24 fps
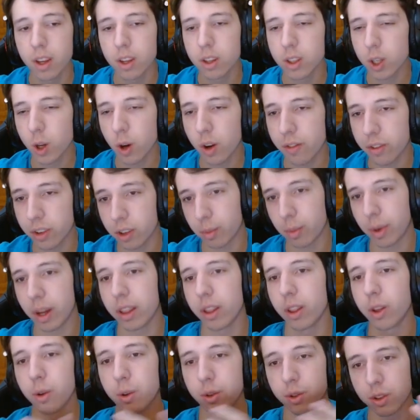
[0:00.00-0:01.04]
So if you
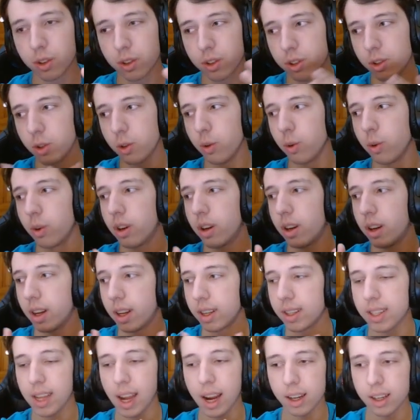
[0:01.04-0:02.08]
combine those two
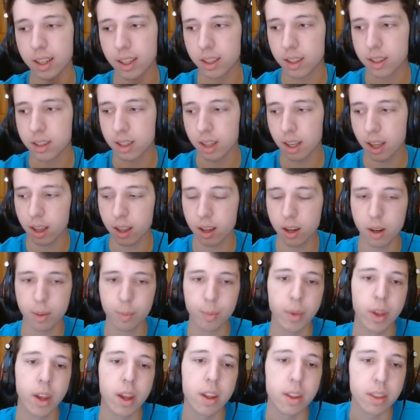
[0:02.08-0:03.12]
tactics together,
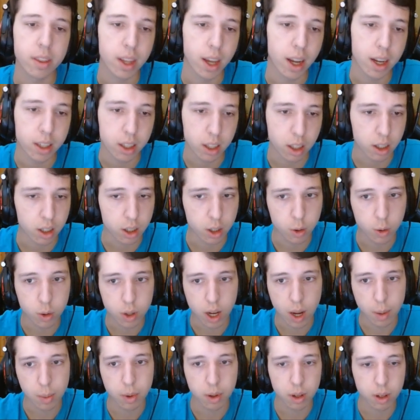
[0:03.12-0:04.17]
then you
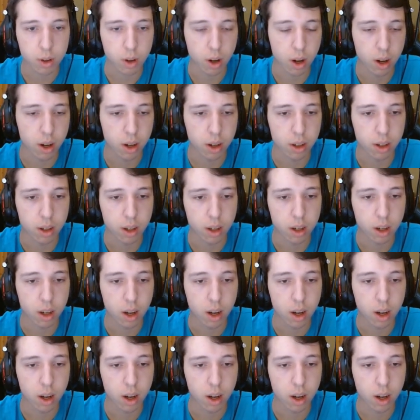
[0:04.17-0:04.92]
come upon